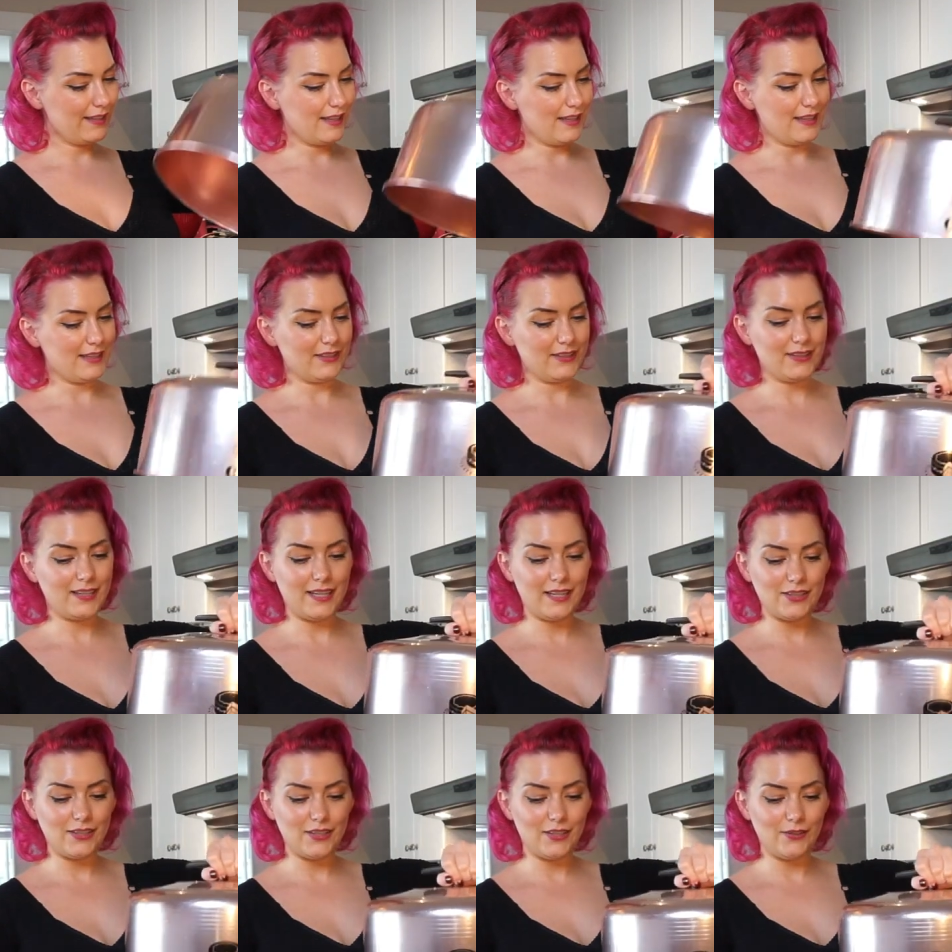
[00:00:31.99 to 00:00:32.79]
And
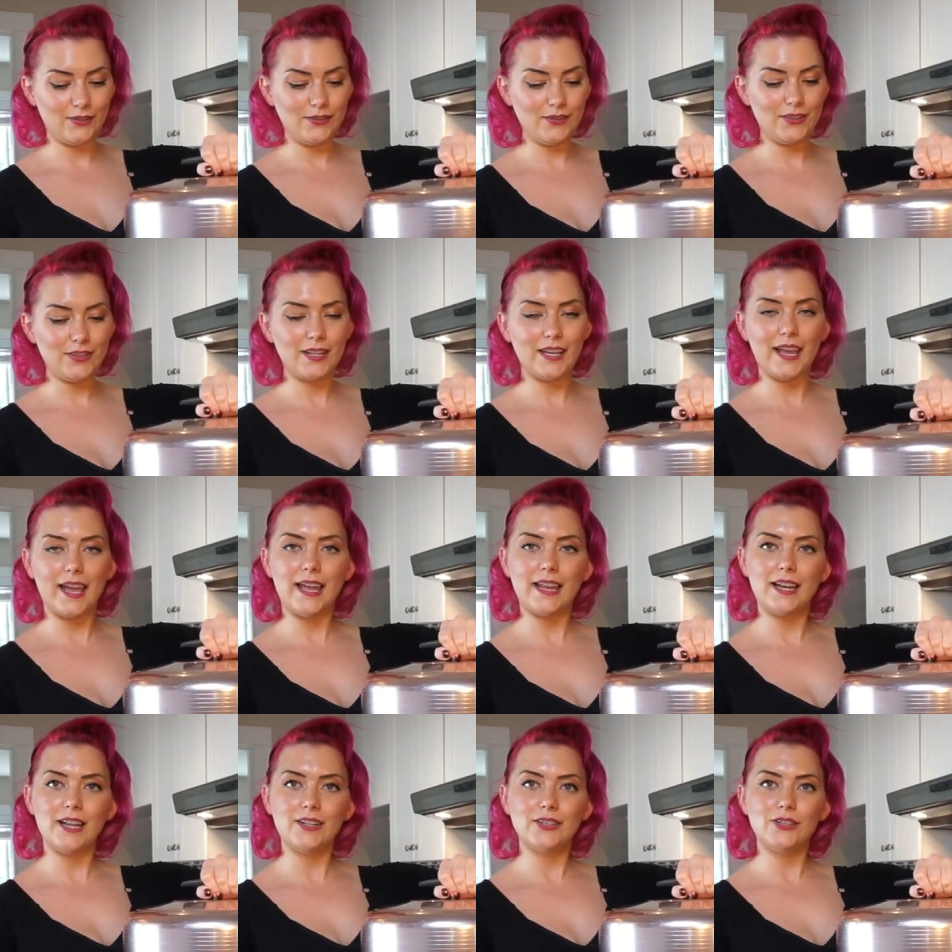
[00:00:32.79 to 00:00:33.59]
stay tuned
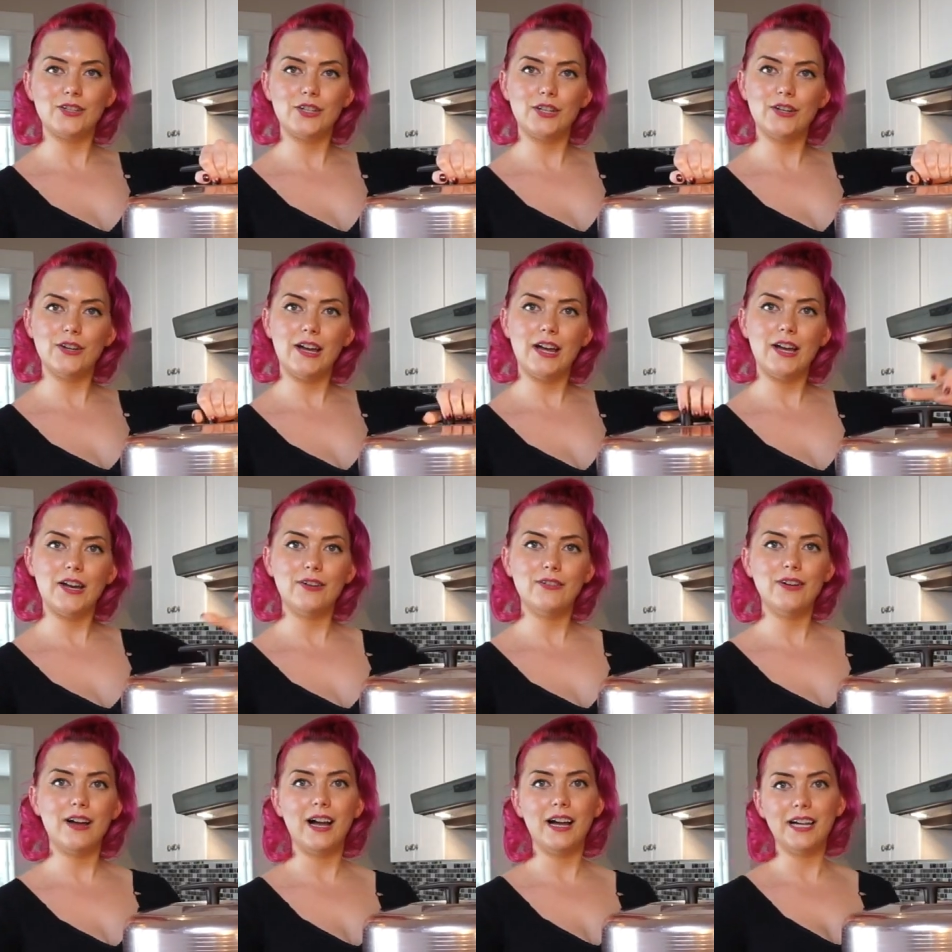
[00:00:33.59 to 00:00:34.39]
and I'll show you
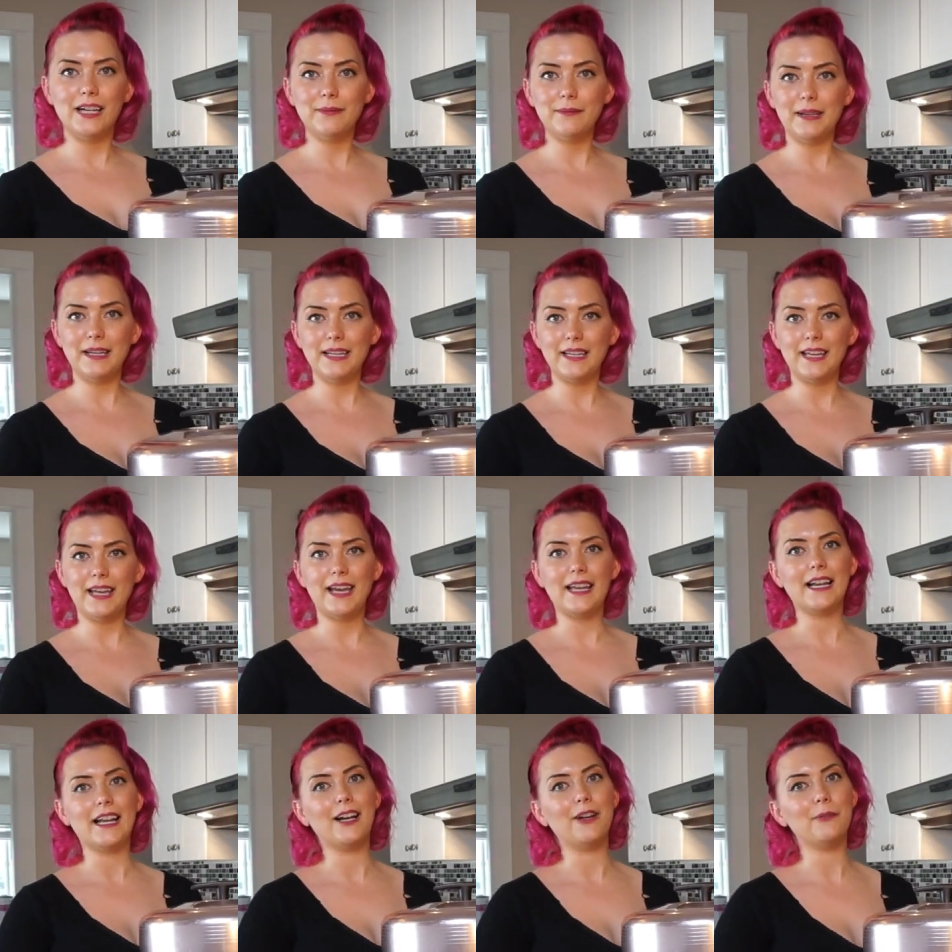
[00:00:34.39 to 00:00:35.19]
how I made it
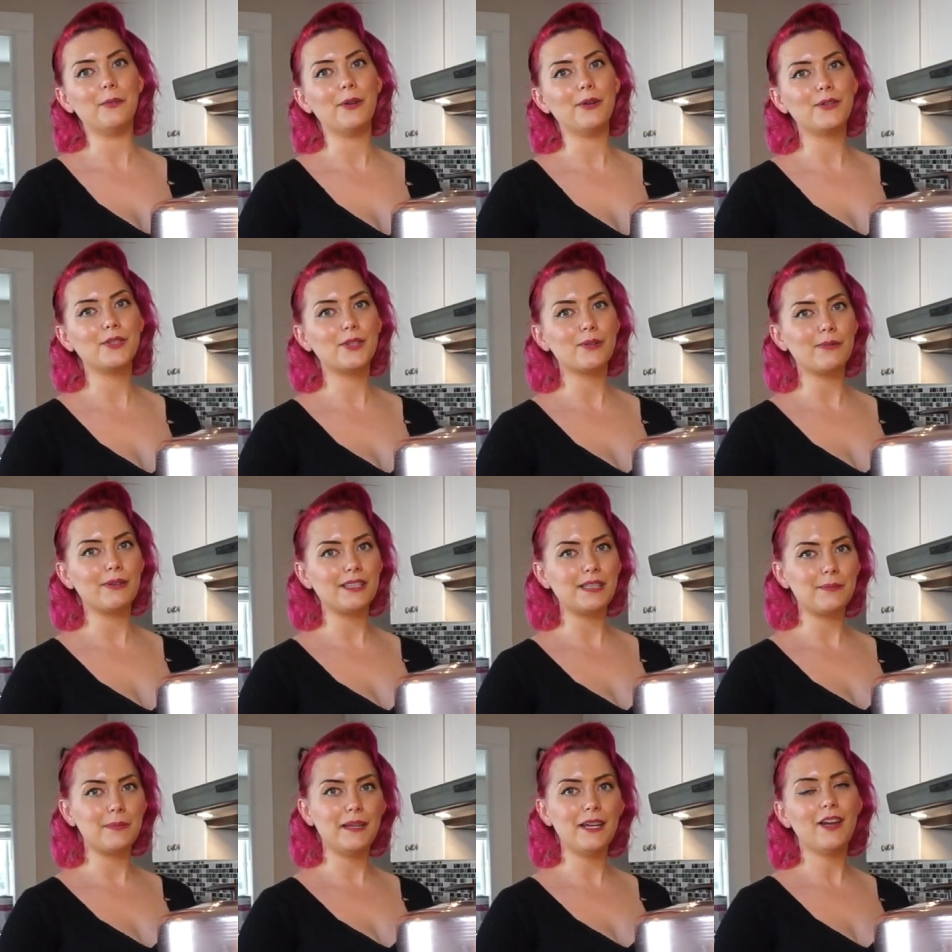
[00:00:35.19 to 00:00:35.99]
and I'll post the
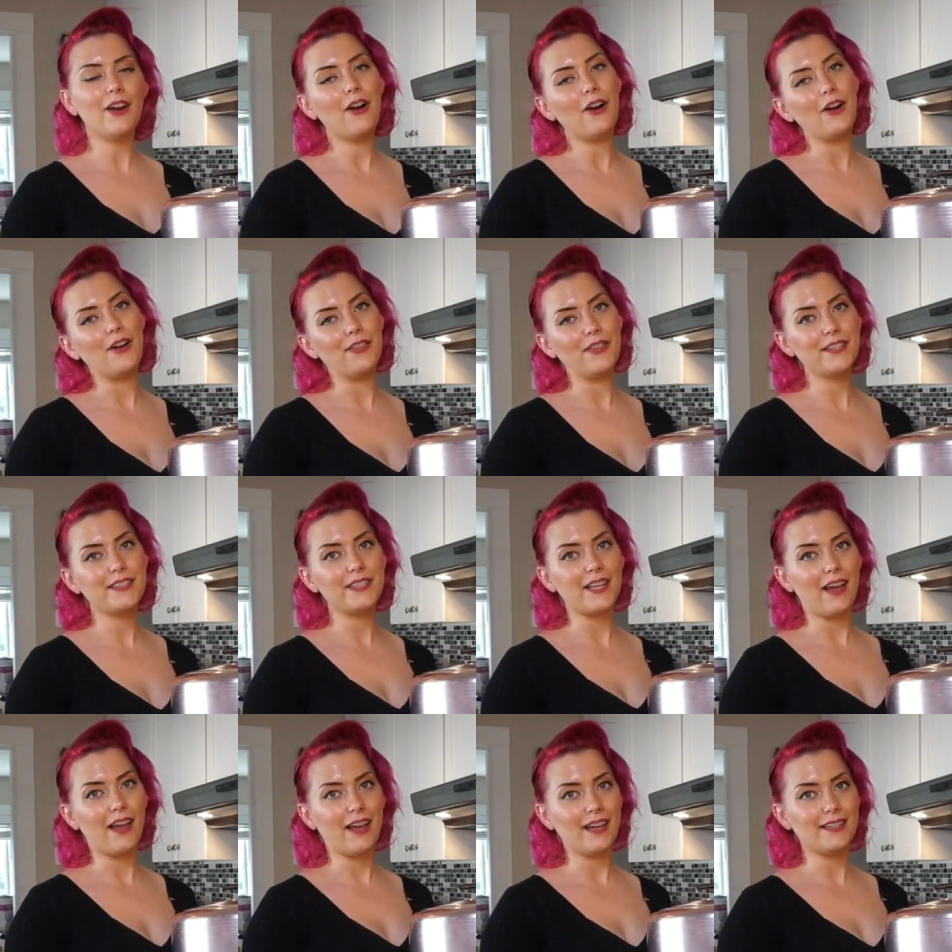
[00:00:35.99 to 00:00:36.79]
recipe on the
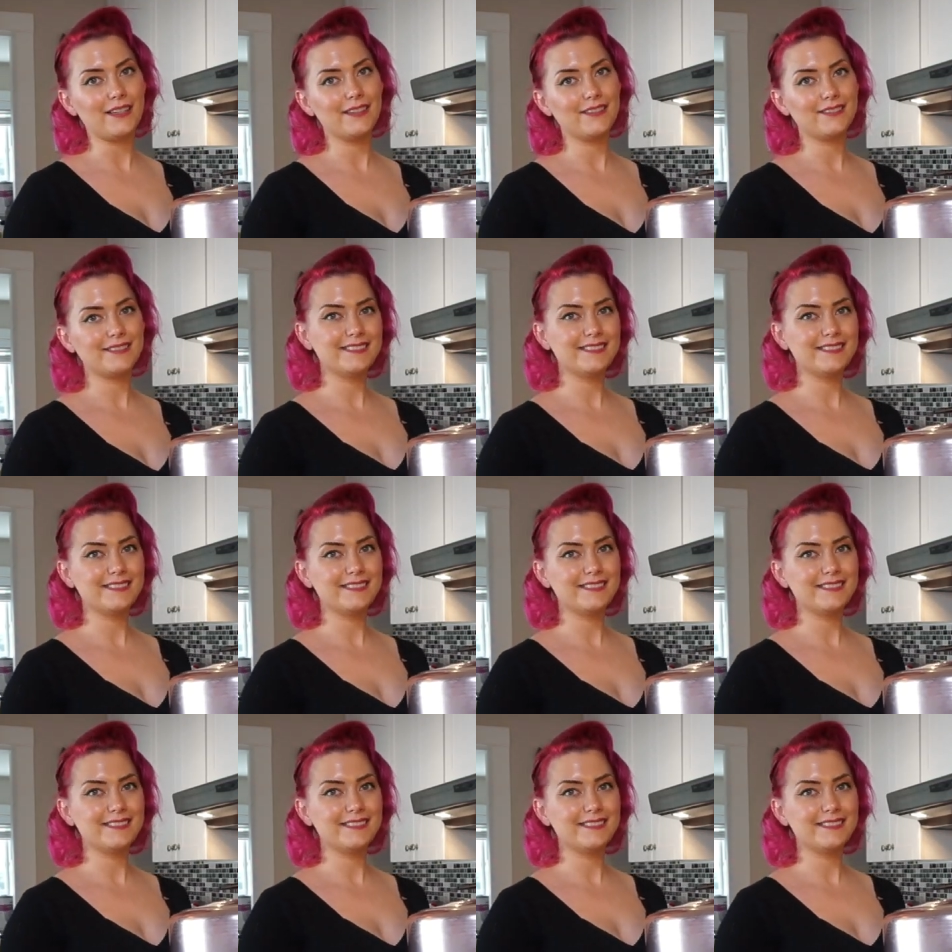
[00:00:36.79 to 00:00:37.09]
side.